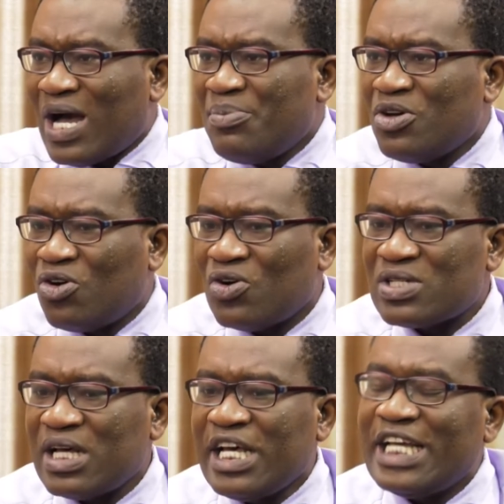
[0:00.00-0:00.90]
Because
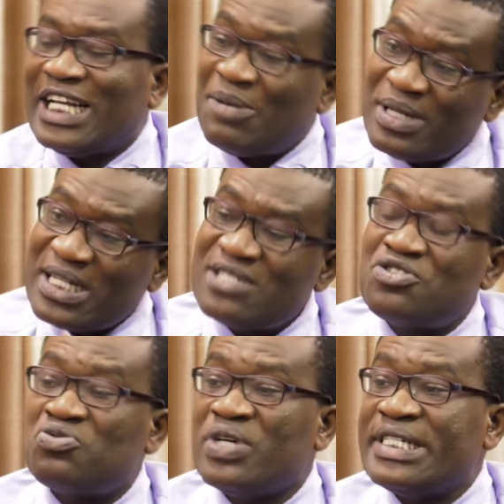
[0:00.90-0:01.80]
in an emergency
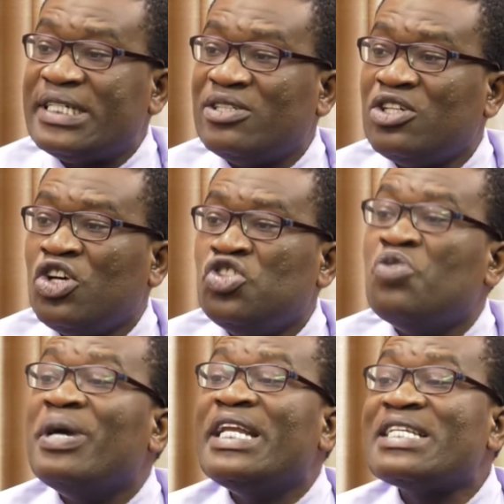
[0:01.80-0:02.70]
situation, you
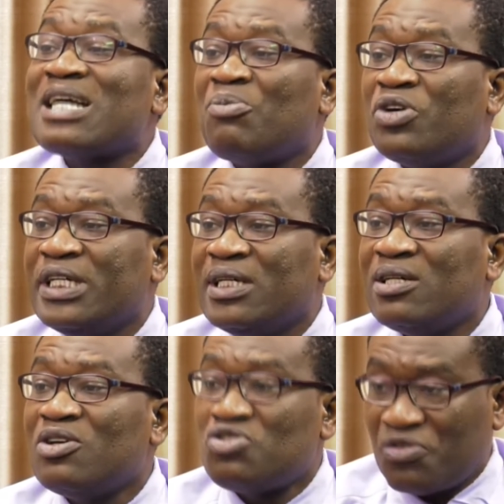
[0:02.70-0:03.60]
may need somebody
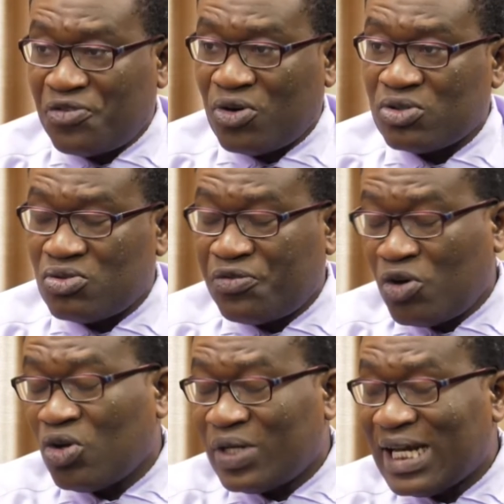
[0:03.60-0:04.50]
to
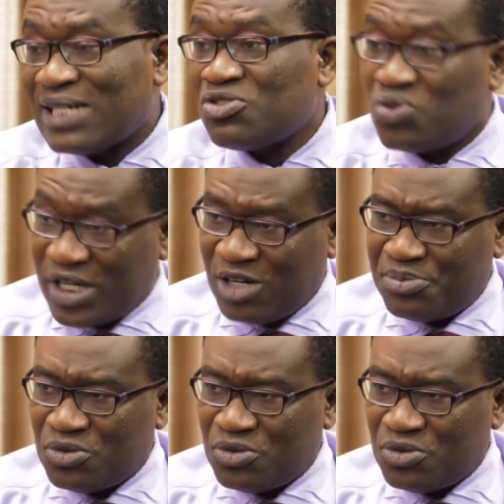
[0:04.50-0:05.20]
fall on that to help you.